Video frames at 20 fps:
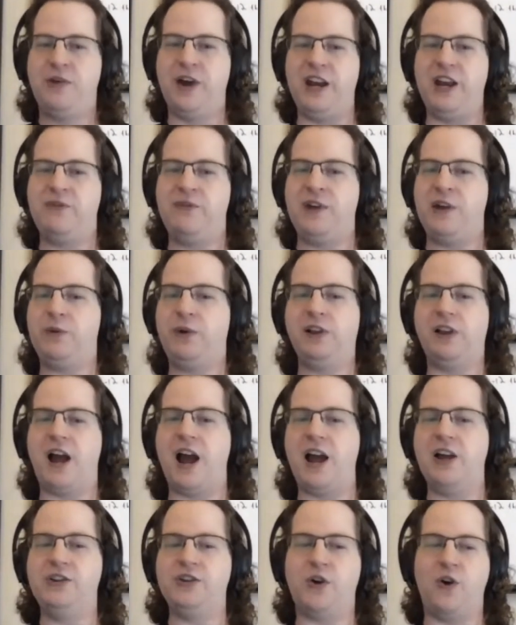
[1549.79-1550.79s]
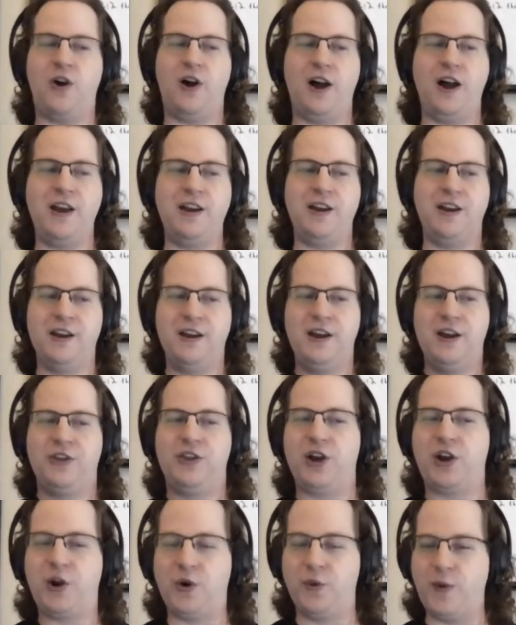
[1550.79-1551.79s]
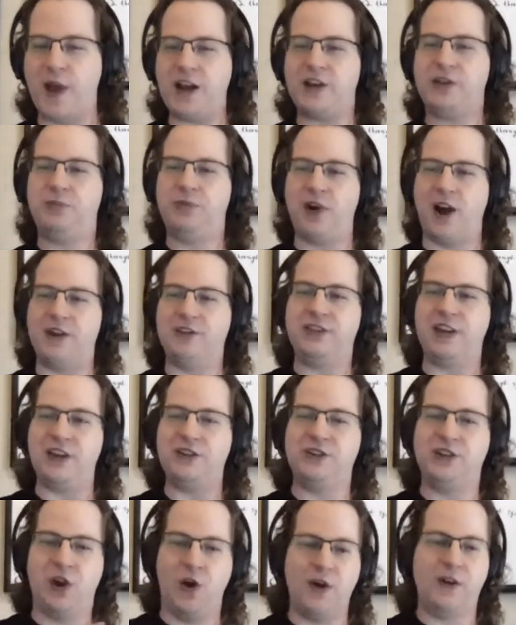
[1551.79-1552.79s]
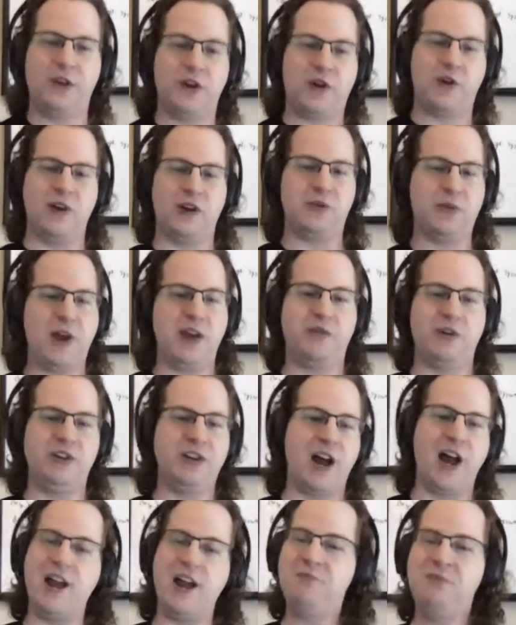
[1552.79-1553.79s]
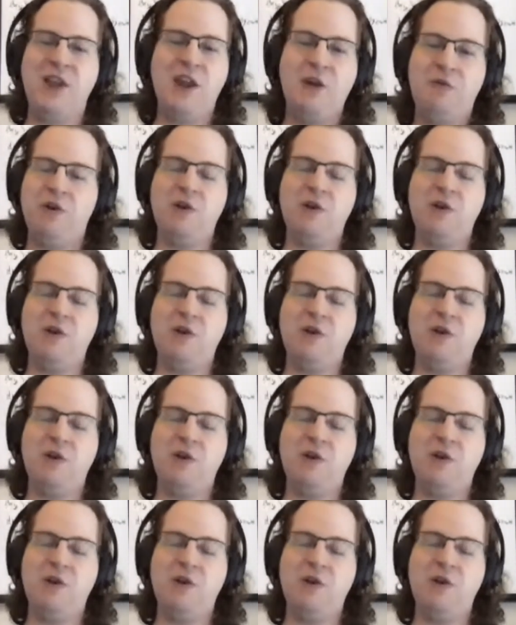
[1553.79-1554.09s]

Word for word: But if it relies on the correct process going the correct way every time,